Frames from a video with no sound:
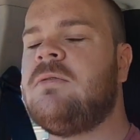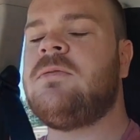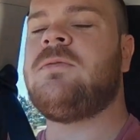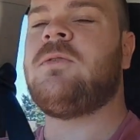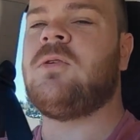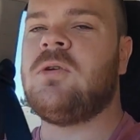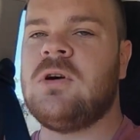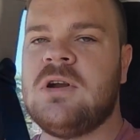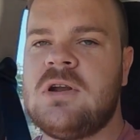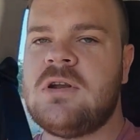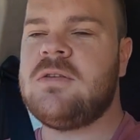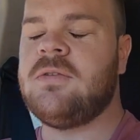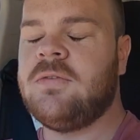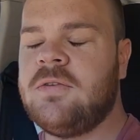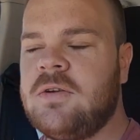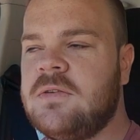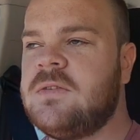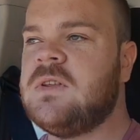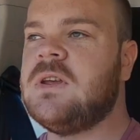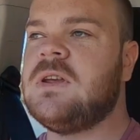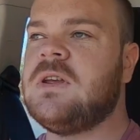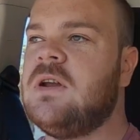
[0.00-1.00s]

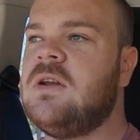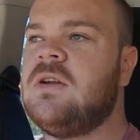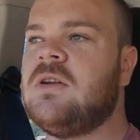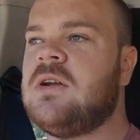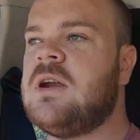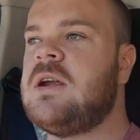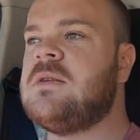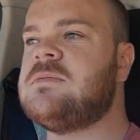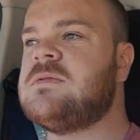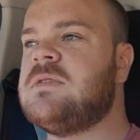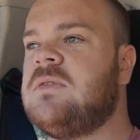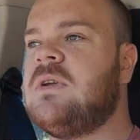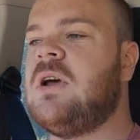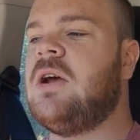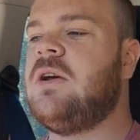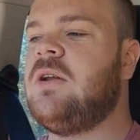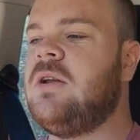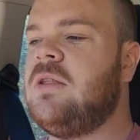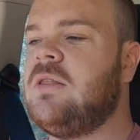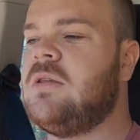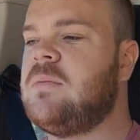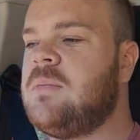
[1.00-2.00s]
450 kilograms of
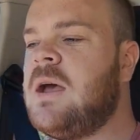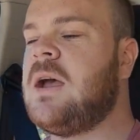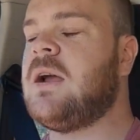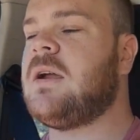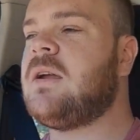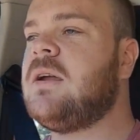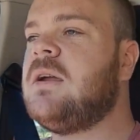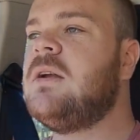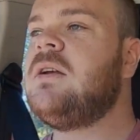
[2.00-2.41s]
load in the back,